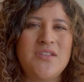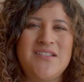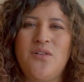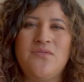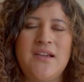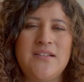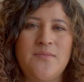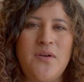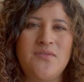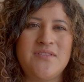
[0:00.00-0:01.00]
don't like to
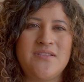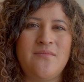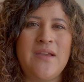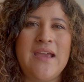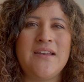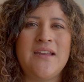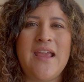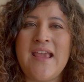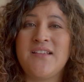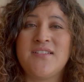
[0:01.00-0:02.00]
pose them in
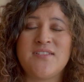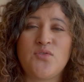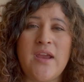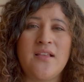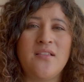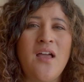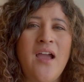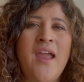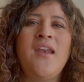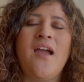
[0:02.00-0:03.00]
a straight
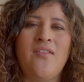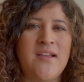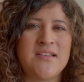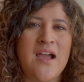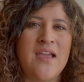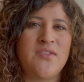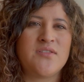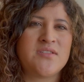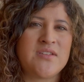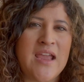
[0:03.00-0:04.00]
line. I like to either
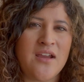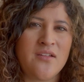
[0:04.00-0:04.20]
stagger